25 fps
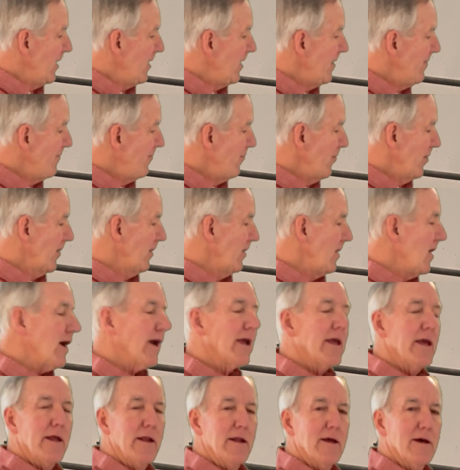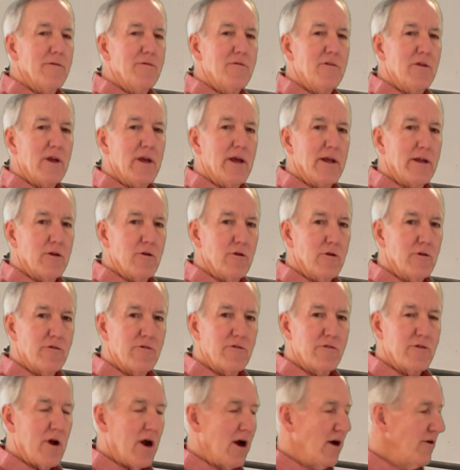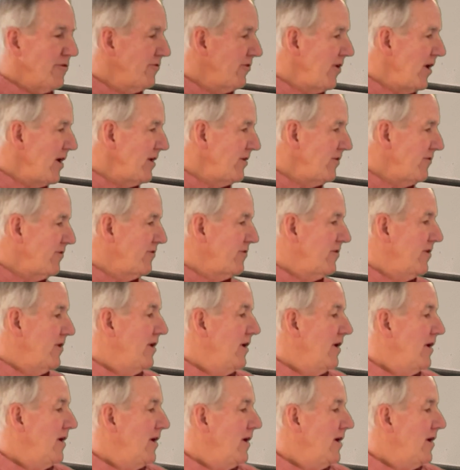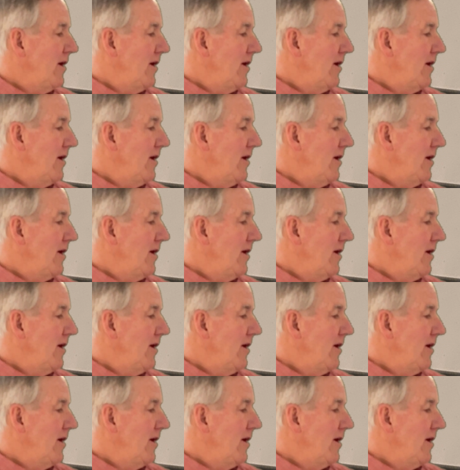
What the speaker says: If we're lucky enough to get good star sites,